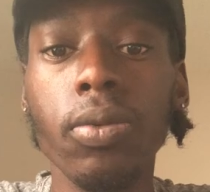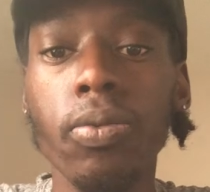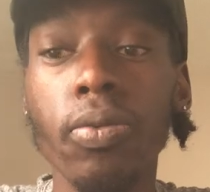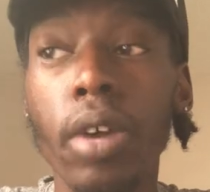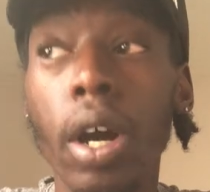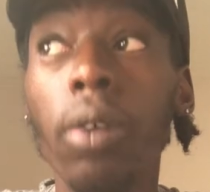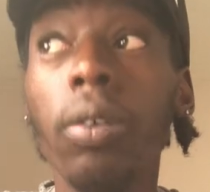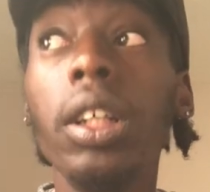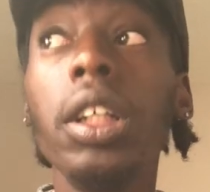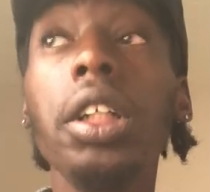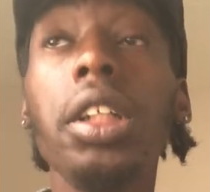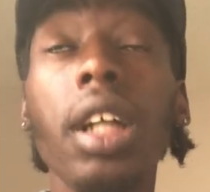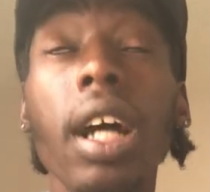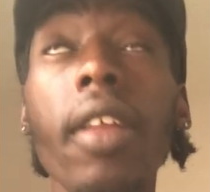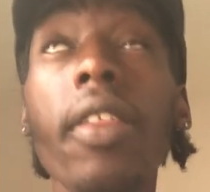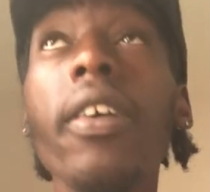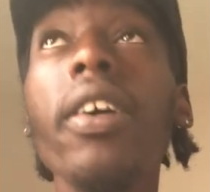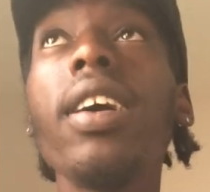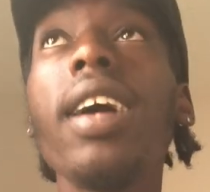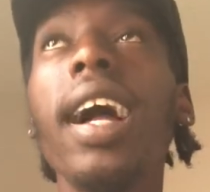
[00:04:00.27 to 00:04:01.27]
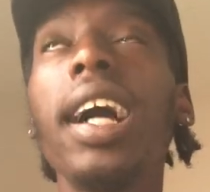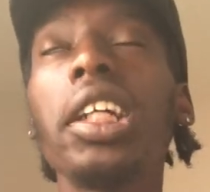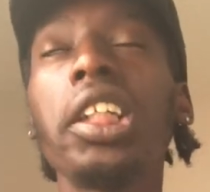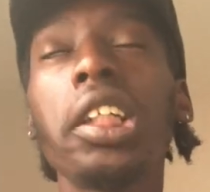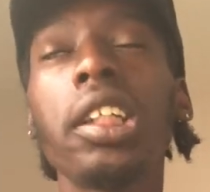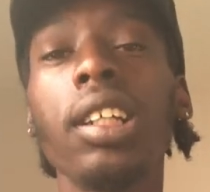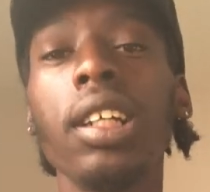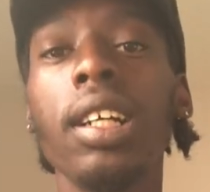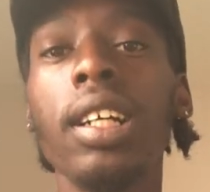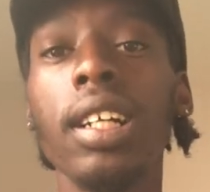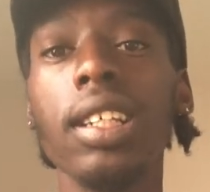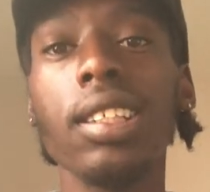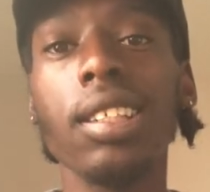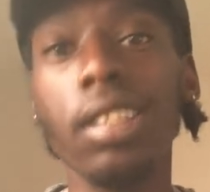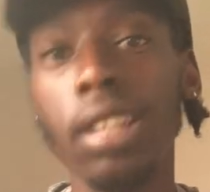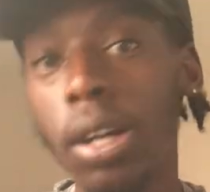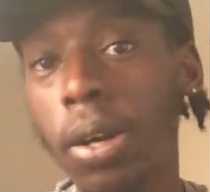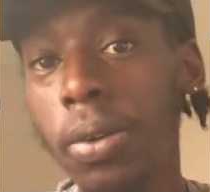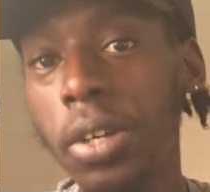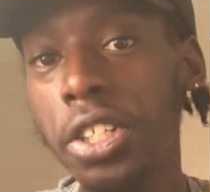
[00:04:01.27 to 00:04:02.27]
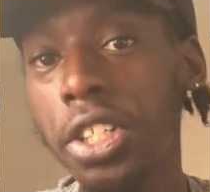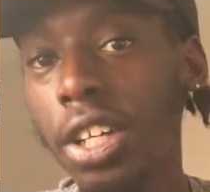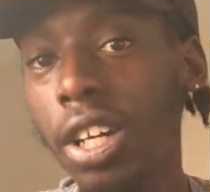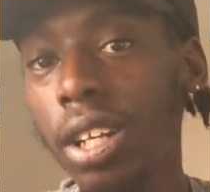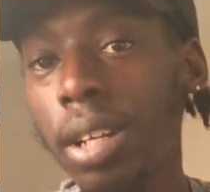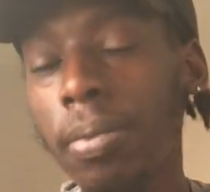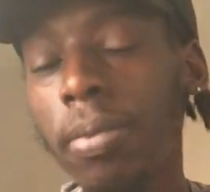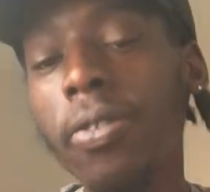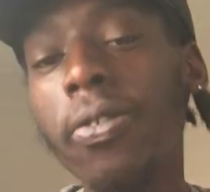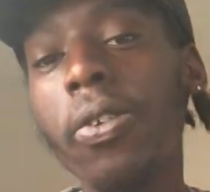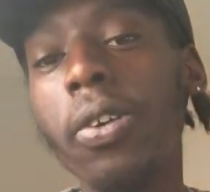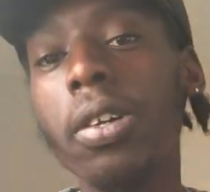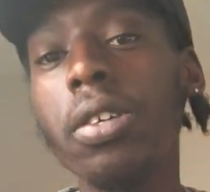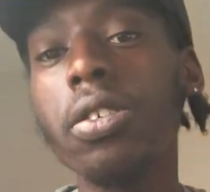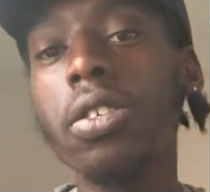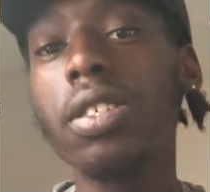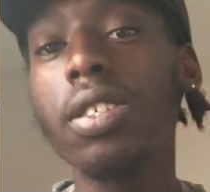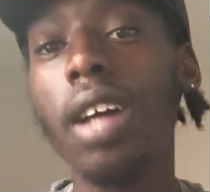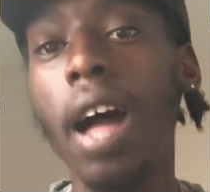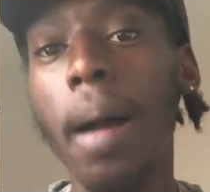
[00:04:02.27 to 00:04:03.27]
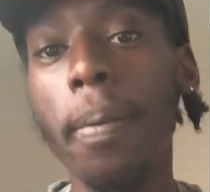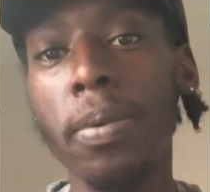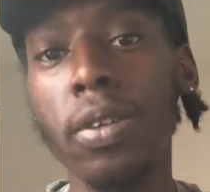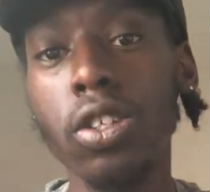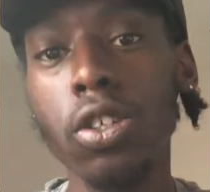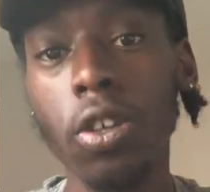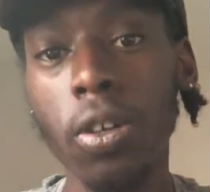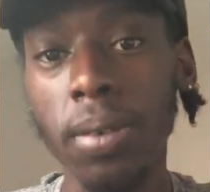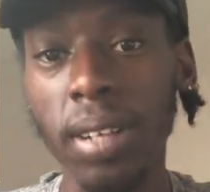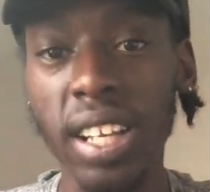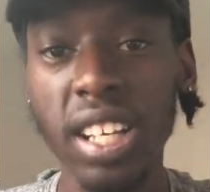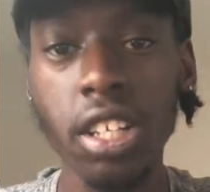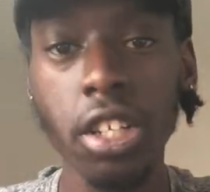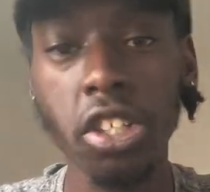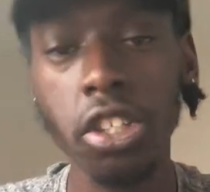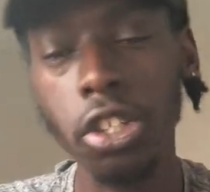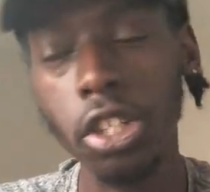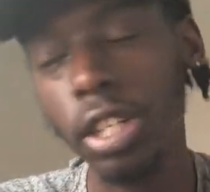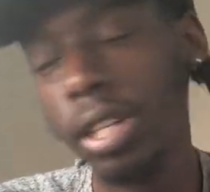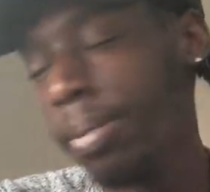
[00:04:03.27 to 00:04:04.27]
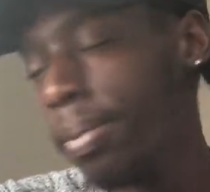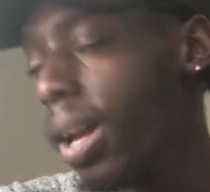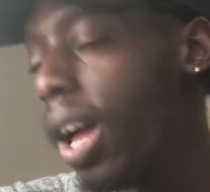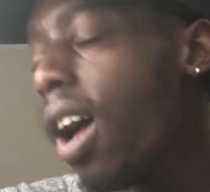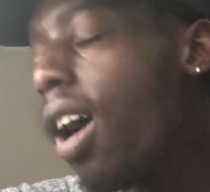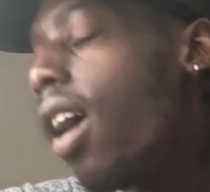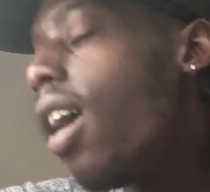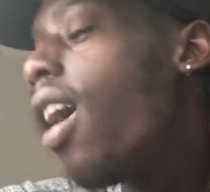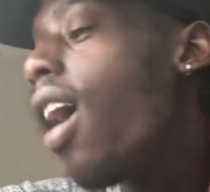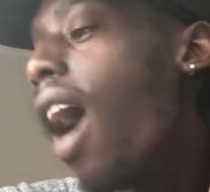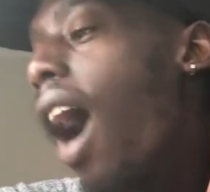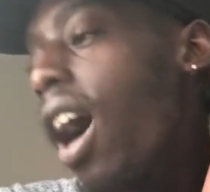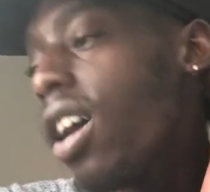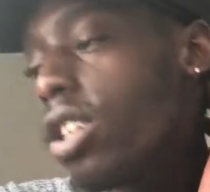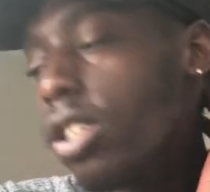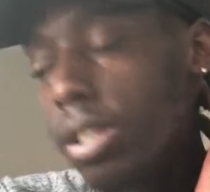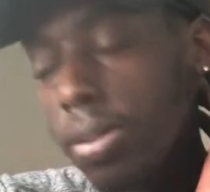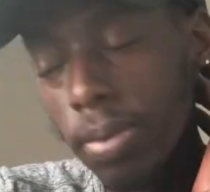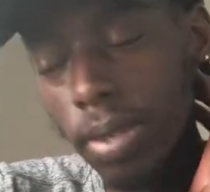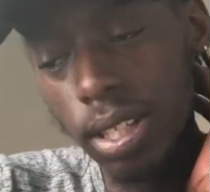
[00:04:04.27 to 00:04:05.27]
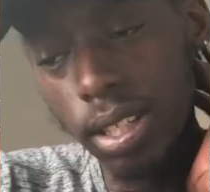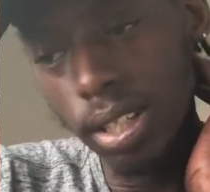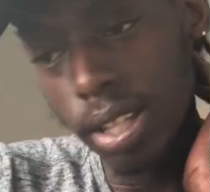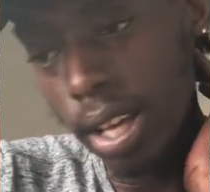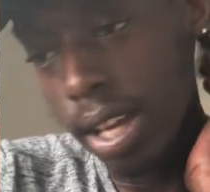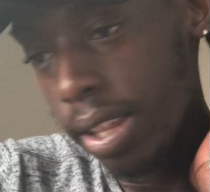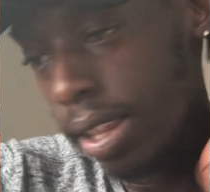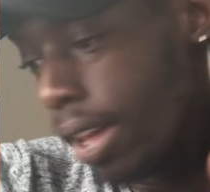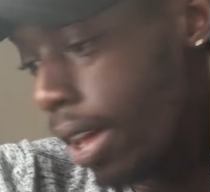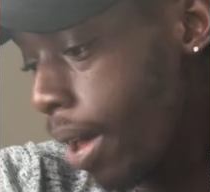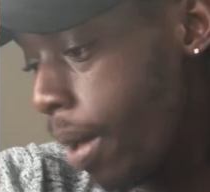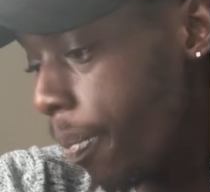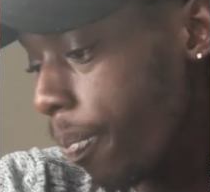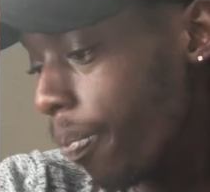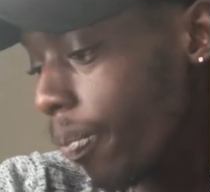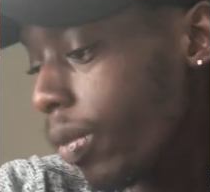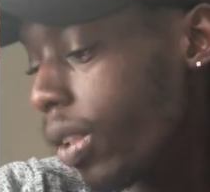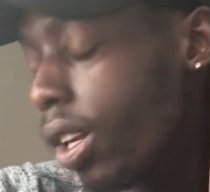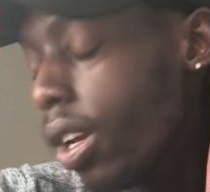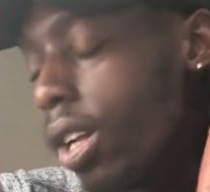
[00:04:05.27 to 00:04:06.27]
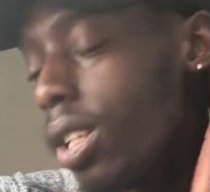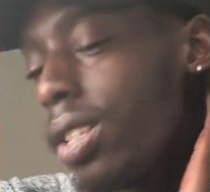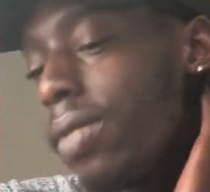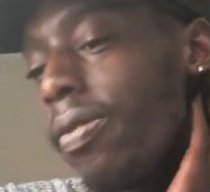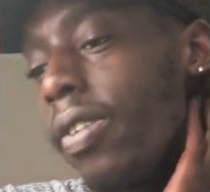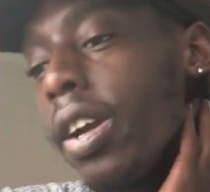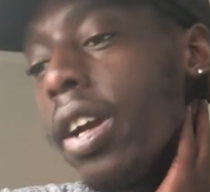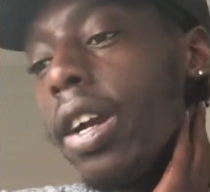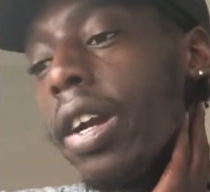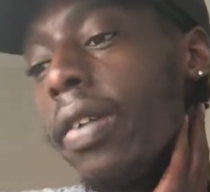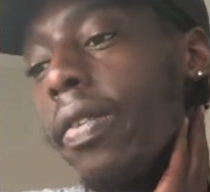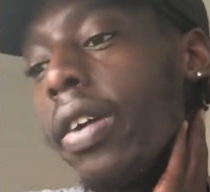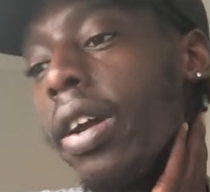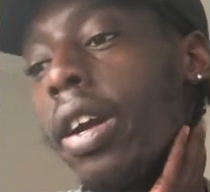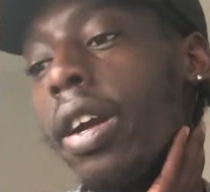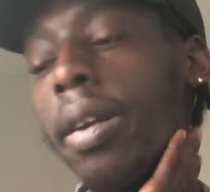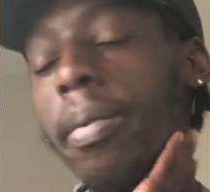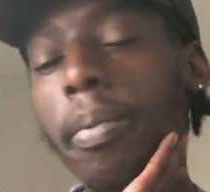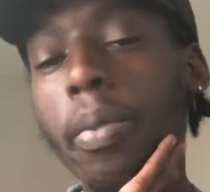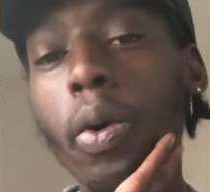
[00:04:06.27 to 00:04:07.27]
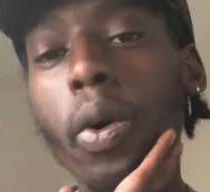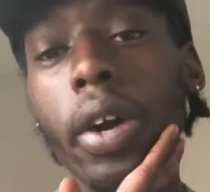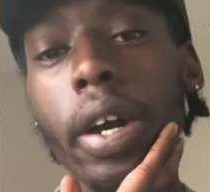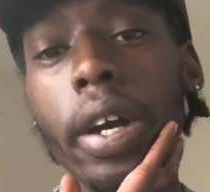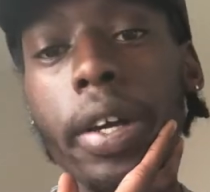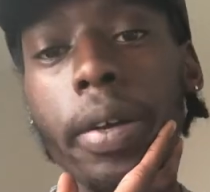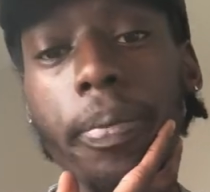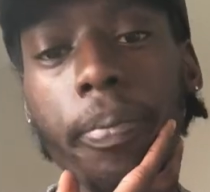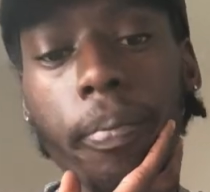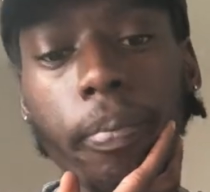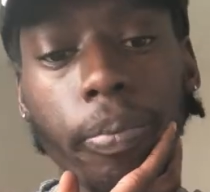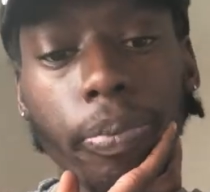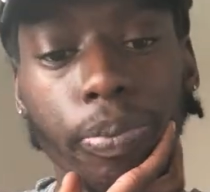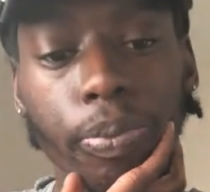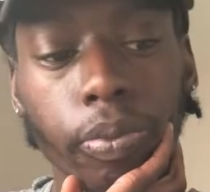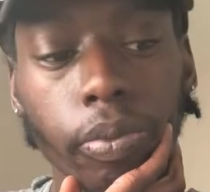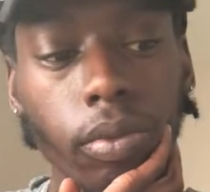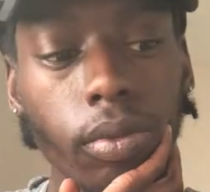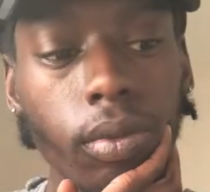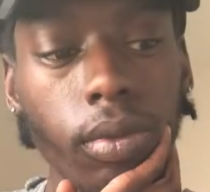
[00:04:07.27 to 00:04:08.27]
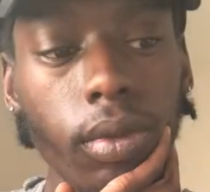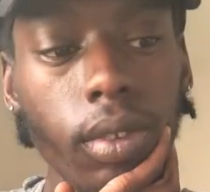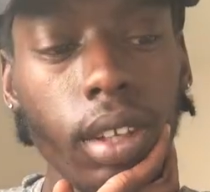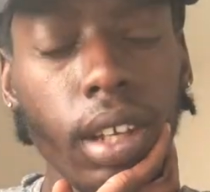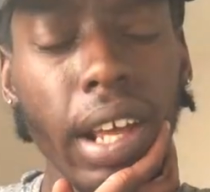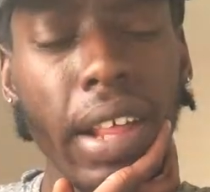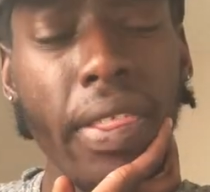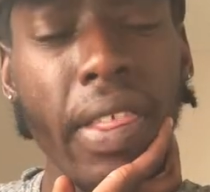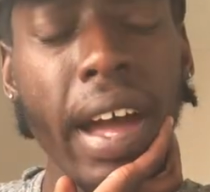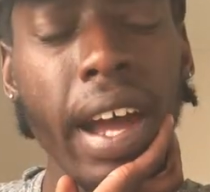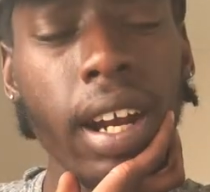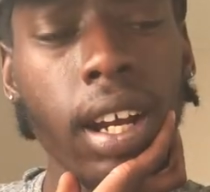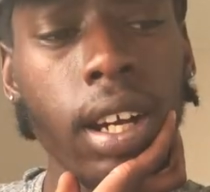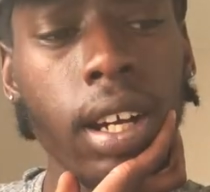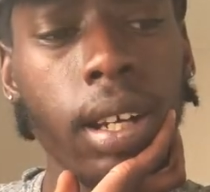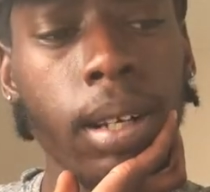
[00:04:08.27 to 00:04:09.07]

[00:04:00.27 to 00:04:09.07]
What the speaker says: know each other, actually get to know each other before you just hop into a relationship. I just want to say that it's very, very important that